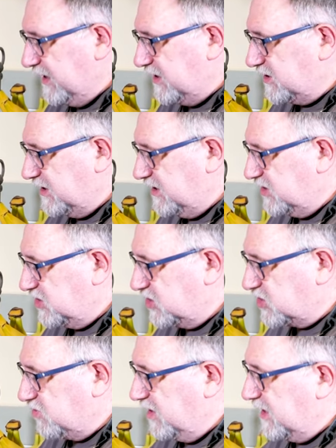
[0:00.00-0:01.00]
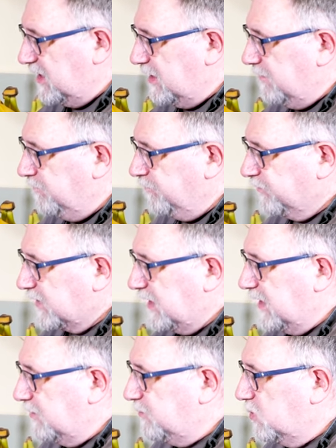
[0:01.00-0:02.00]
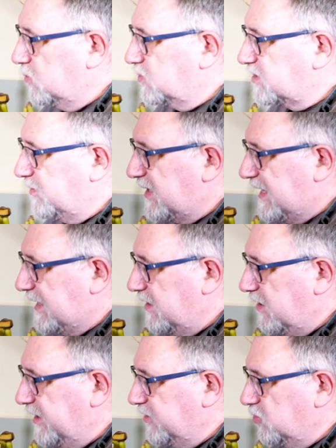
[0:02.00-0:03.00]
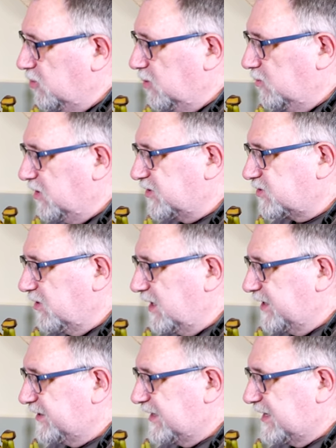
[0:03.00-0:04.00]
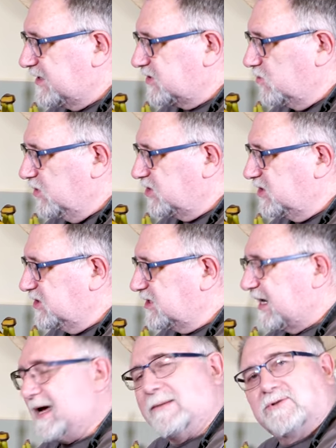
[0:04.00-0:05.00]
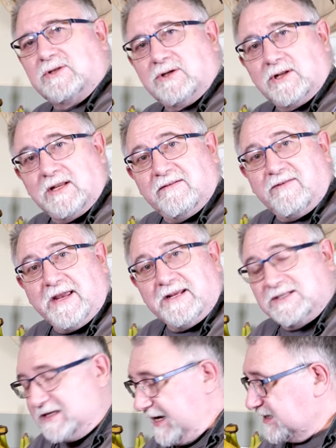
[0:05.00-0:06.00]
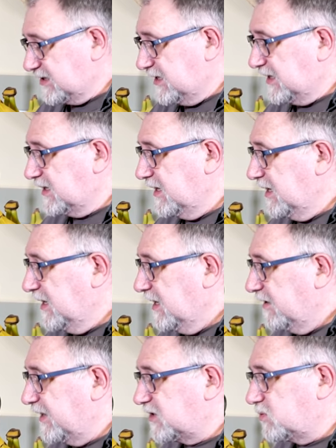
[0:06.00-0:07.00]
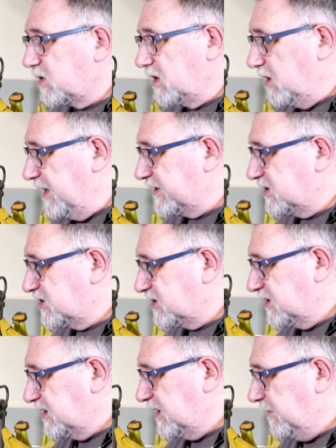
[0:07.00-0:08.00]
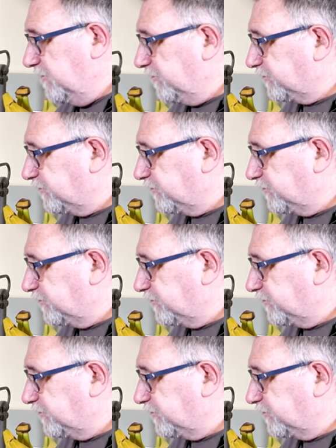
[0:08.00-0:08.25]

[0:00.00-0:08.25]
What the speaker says: It is stringy. It pulls apart like normal mozzarella does, which is absolutely fantastic. That's what I like to see.